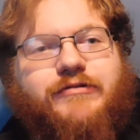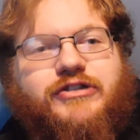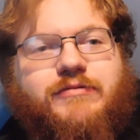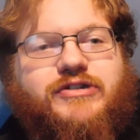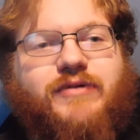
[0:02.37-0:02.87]

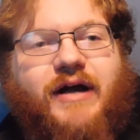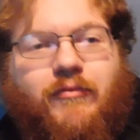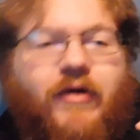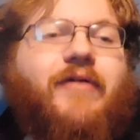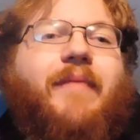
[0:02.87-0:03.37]
Superstore
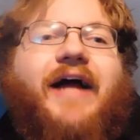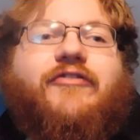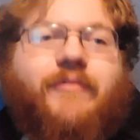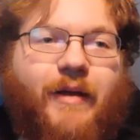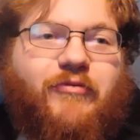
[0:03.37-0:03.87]
and welcome
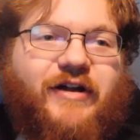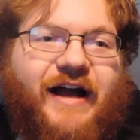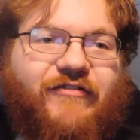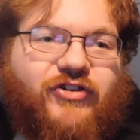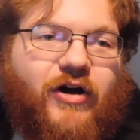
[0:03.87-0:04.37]
back to Remembering
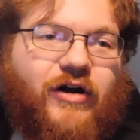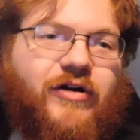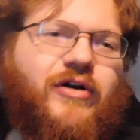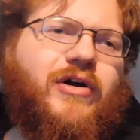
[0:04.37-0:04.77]
Avatar,